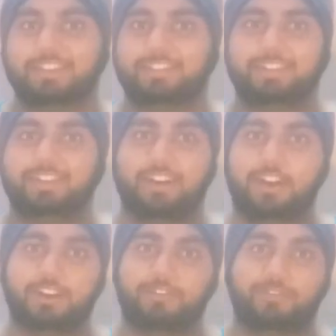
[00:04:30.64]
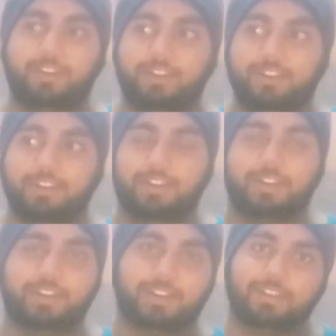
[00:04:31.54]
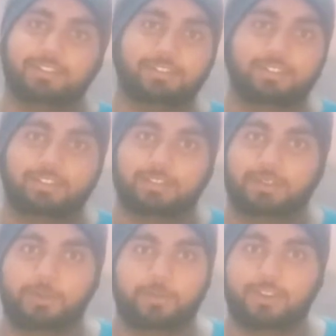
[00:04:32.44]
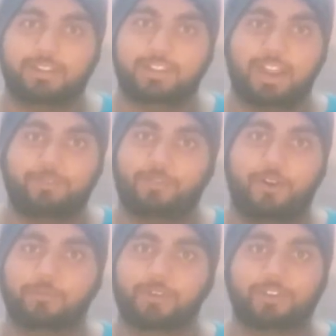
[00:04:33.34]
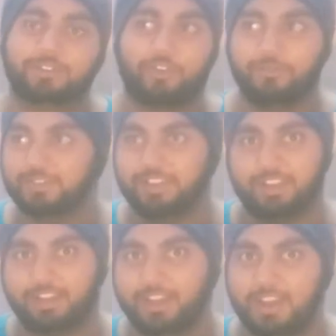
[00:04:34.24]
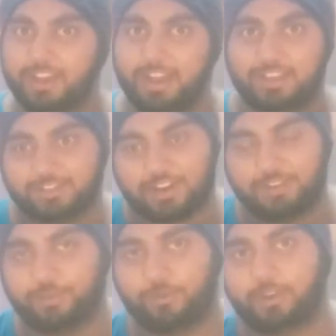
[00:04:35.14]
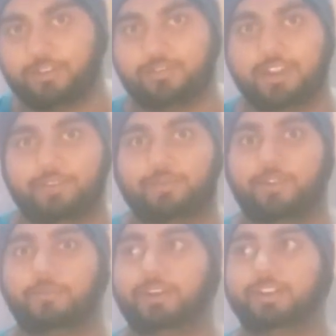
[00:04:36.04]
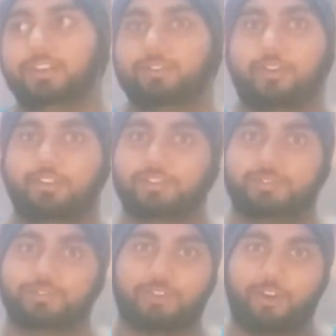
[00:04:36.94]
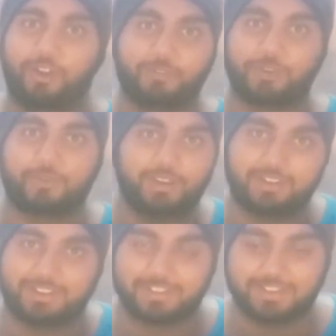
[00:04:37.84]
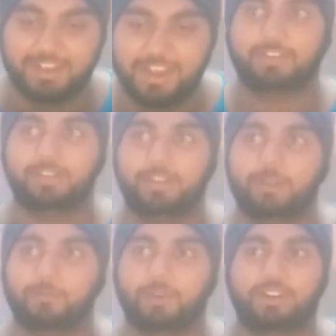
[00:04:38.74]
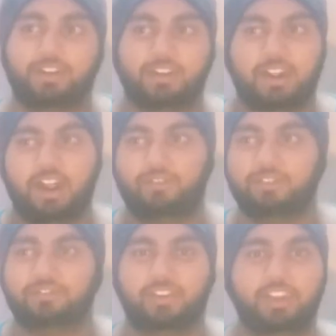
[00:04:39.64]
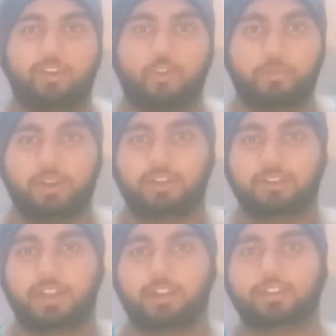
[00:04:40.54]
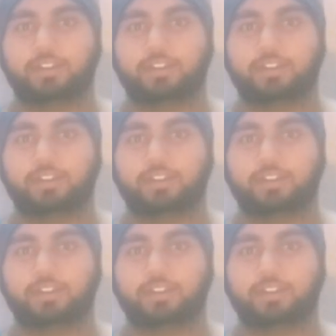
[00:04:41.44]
she can't defeat him in that form because obviously he has transformed into that form and he knows all of the weaknesses. But I was really hoping that